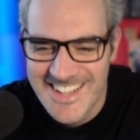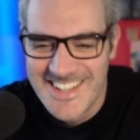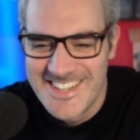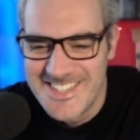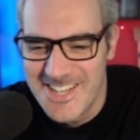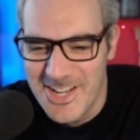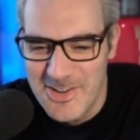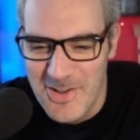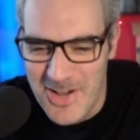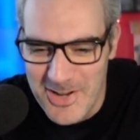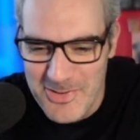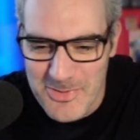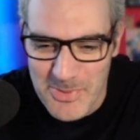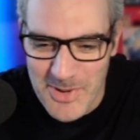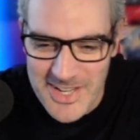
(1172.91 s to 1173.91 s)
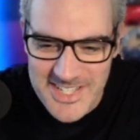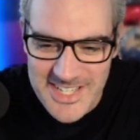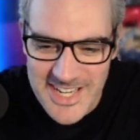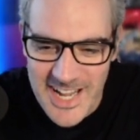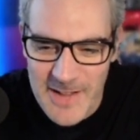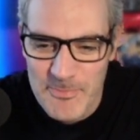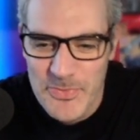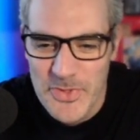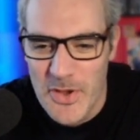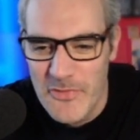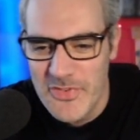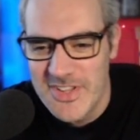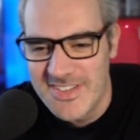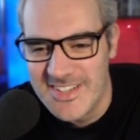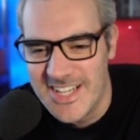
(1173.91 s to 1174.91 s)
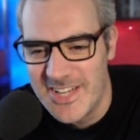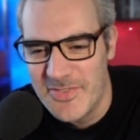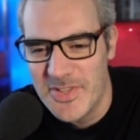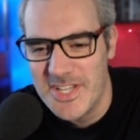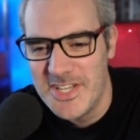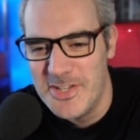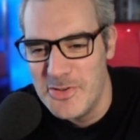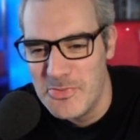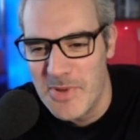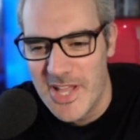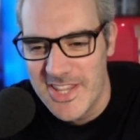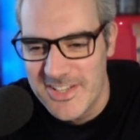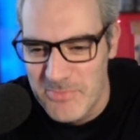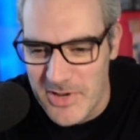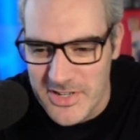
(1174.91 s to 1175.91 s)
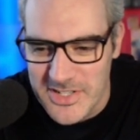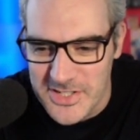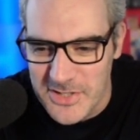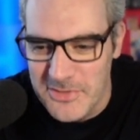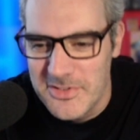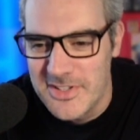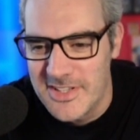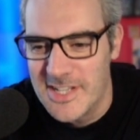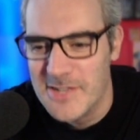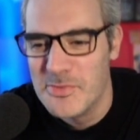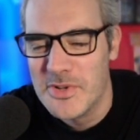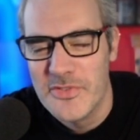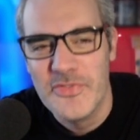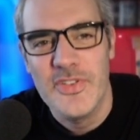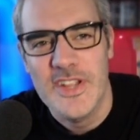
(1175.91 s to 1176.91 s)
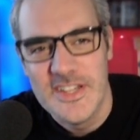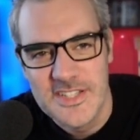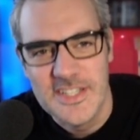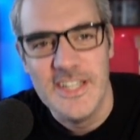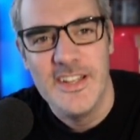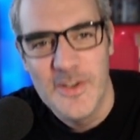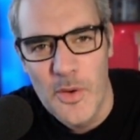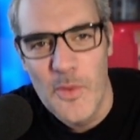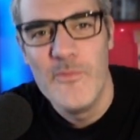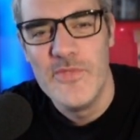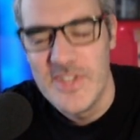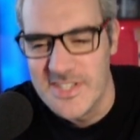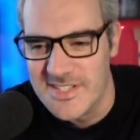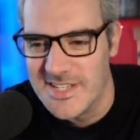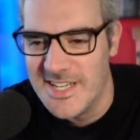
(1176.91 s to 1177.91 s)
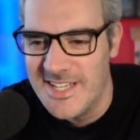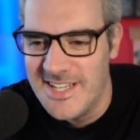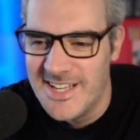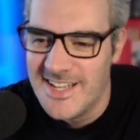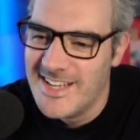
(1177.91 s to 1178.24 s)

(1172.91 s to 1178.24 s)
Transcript: So I replied to that. Obviously, if they knew about this bug sooner, they would have fixed it. Obviously.